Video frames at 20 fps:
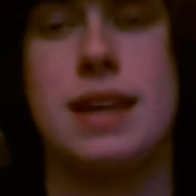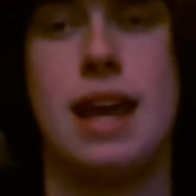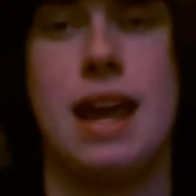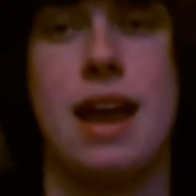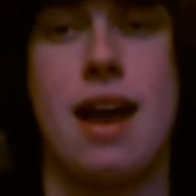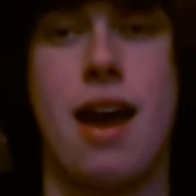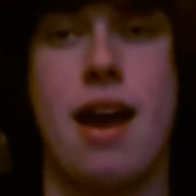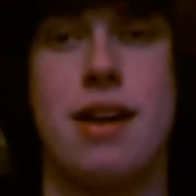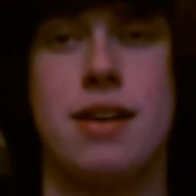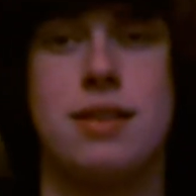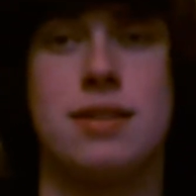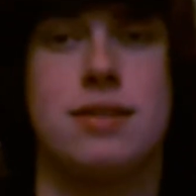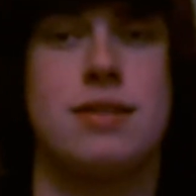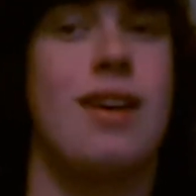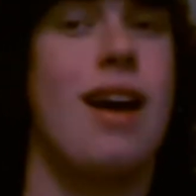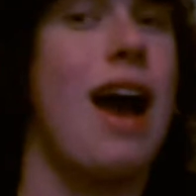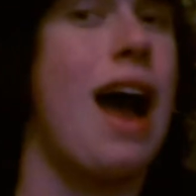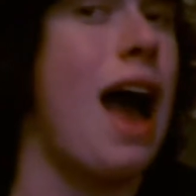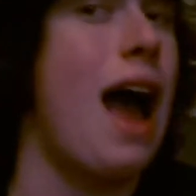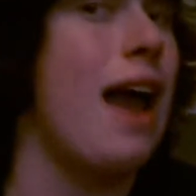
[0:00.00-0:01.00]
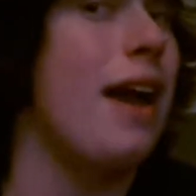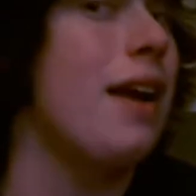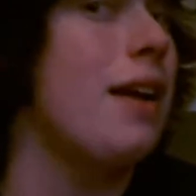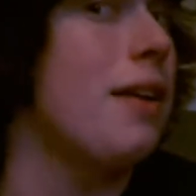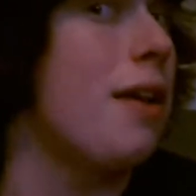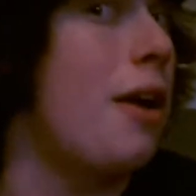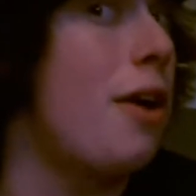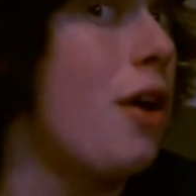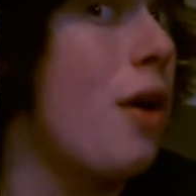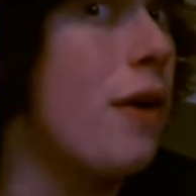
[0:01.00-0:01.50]
and I
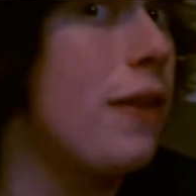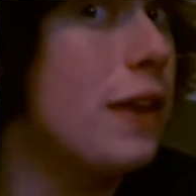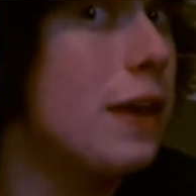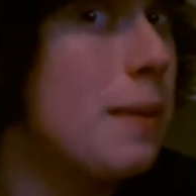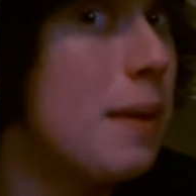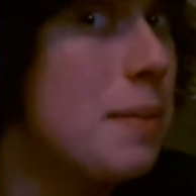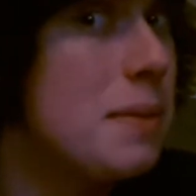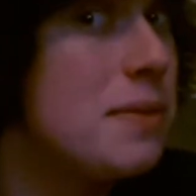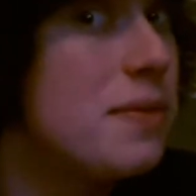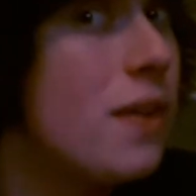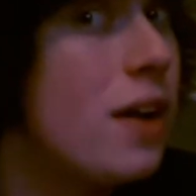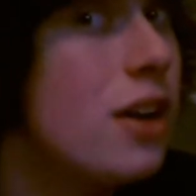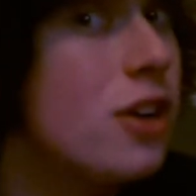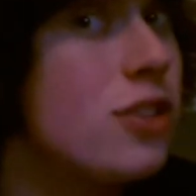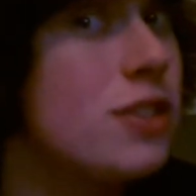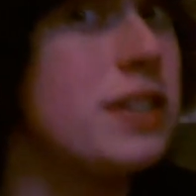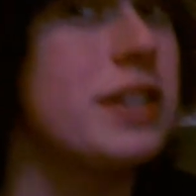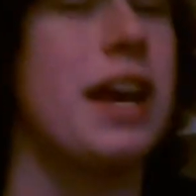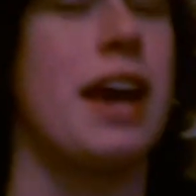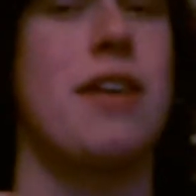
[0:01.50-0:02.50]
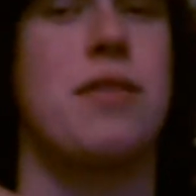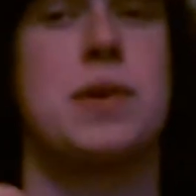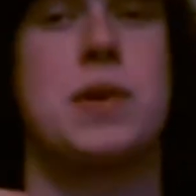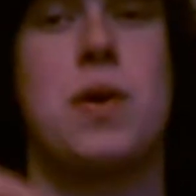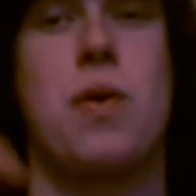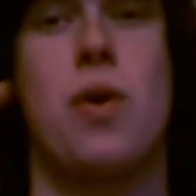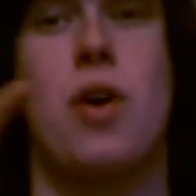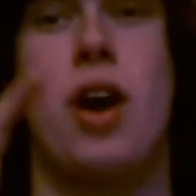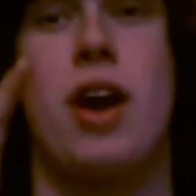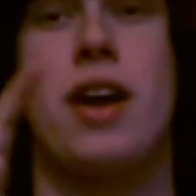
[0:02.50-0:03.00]
don't know, I think it might be fun just to kind of
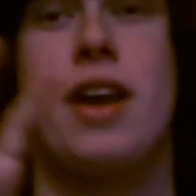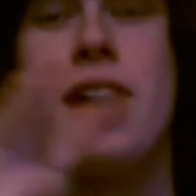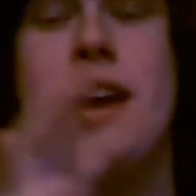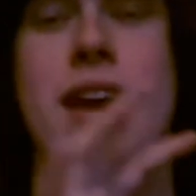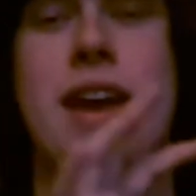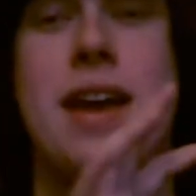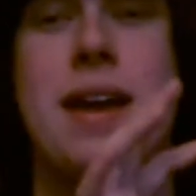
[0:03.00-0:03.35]
record